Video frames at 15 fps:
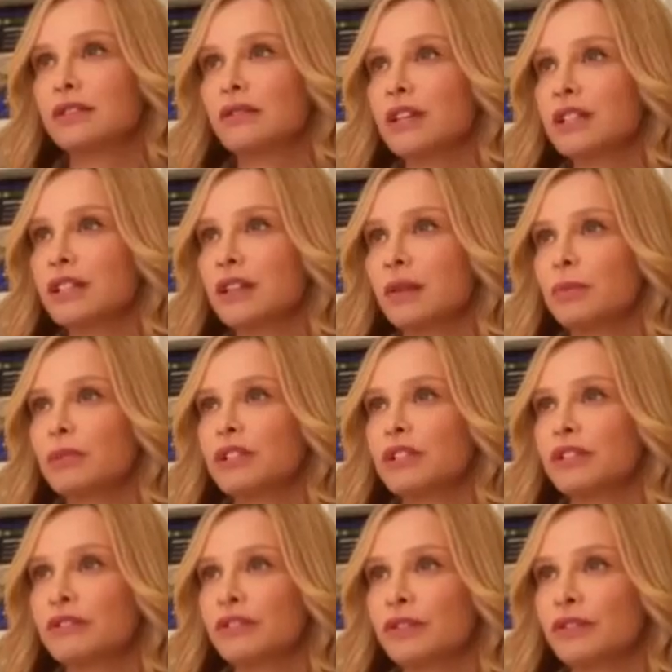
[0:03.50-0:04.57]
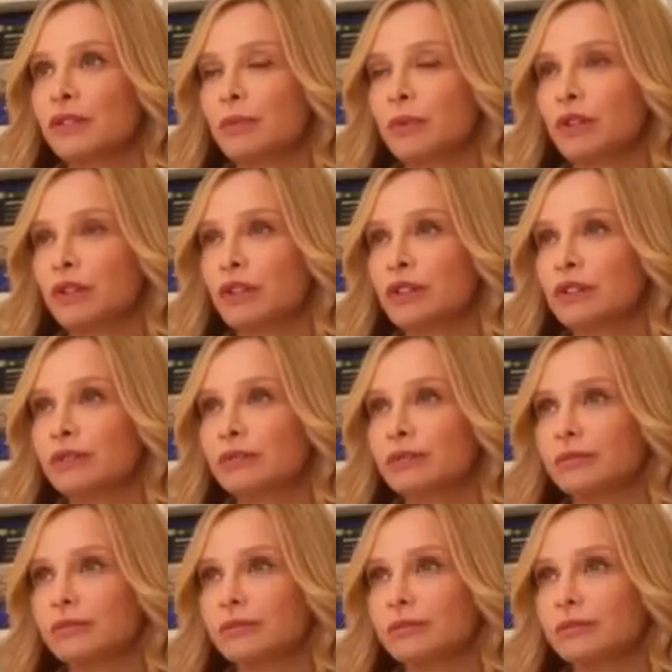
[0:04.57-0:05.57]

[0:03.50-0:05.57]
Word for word: Direct competition for Supergirl.